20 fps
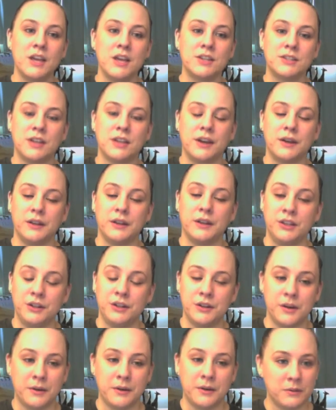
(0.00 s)
So
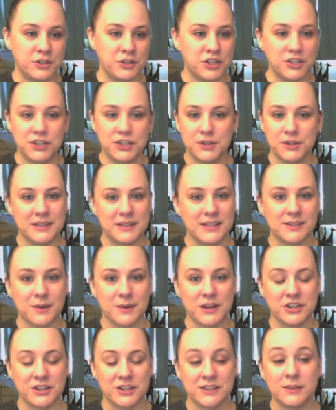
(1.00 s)
you know what I want you to do with these
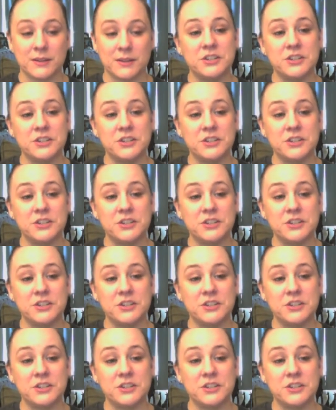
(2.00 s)
questions?